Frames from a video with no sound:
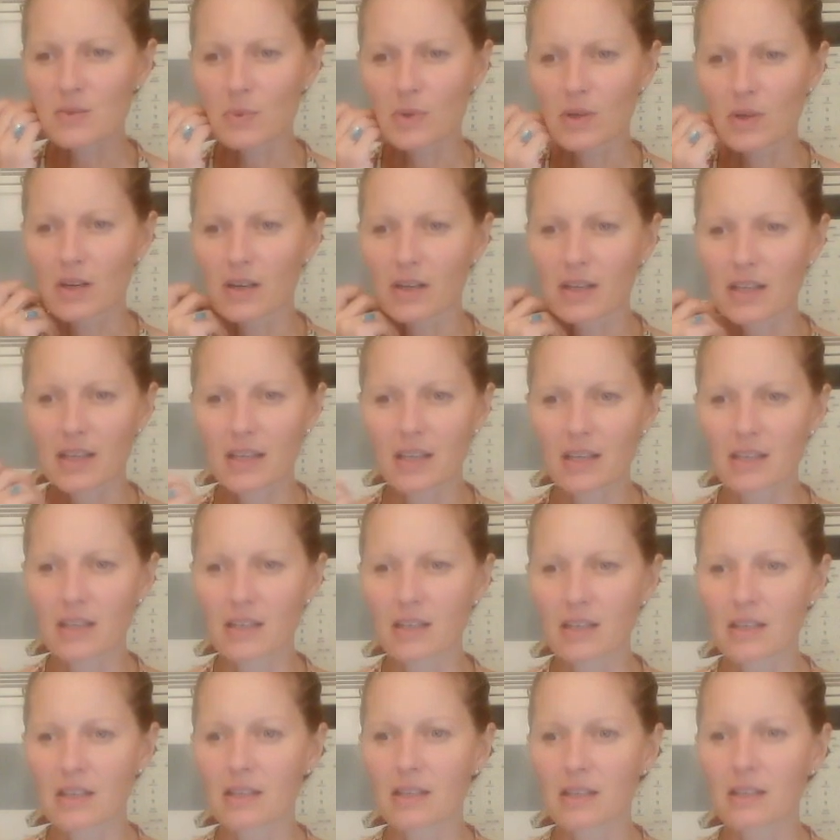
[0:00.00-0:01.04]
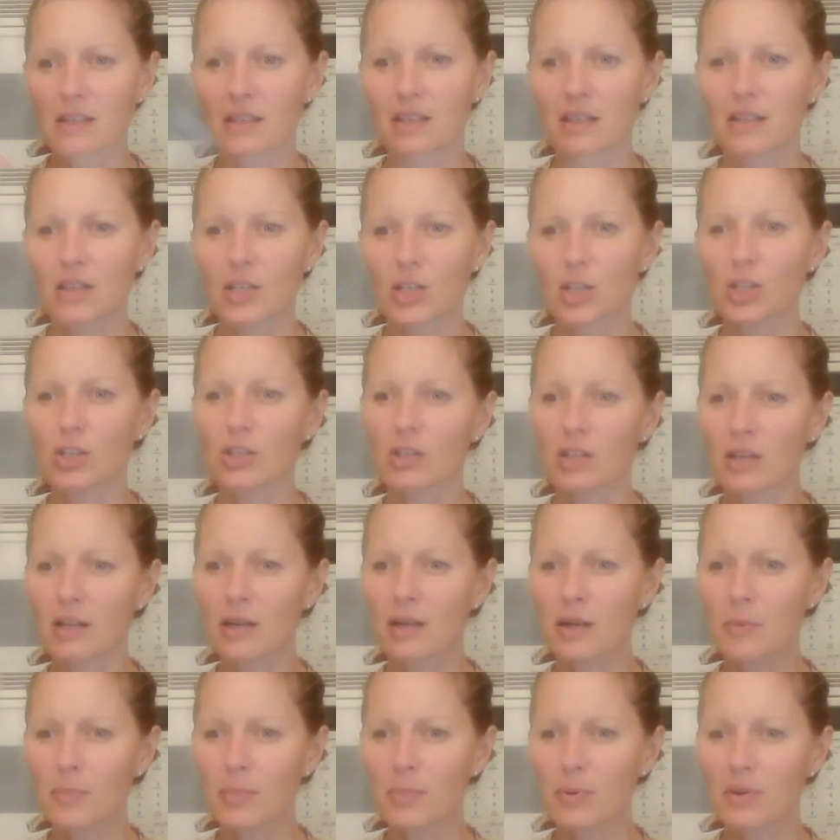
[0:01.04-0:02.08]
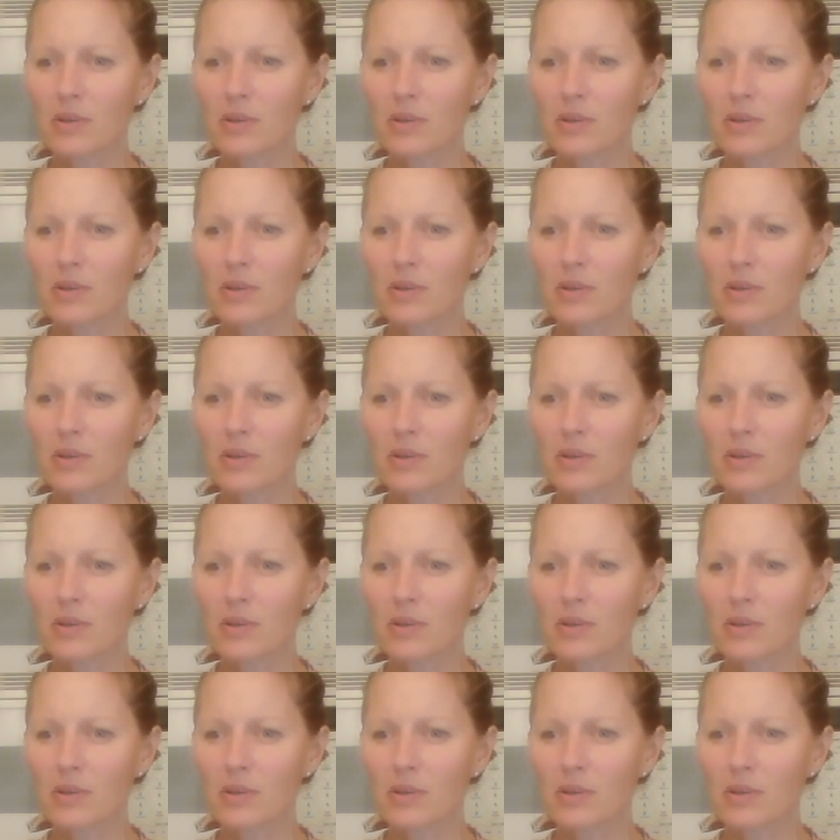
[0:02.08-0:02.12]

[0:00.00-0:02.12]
were in Europe